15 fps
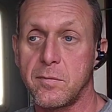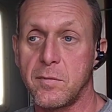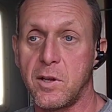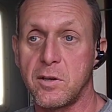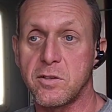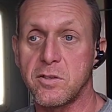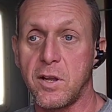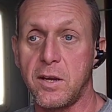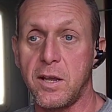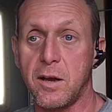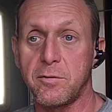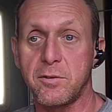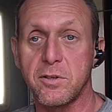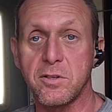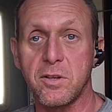There's study
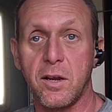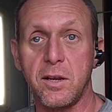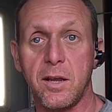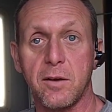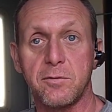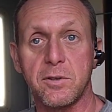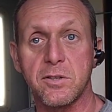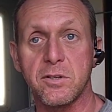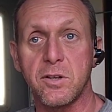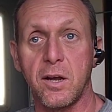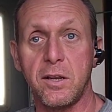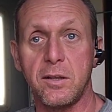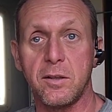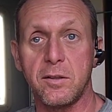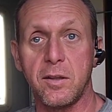after study after
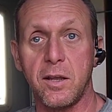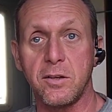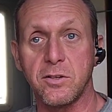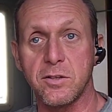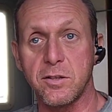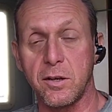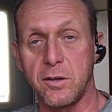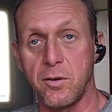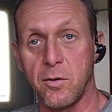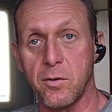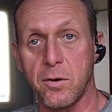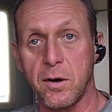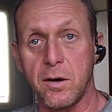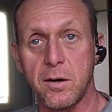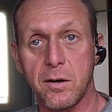study that they just
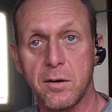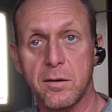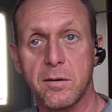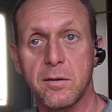ignore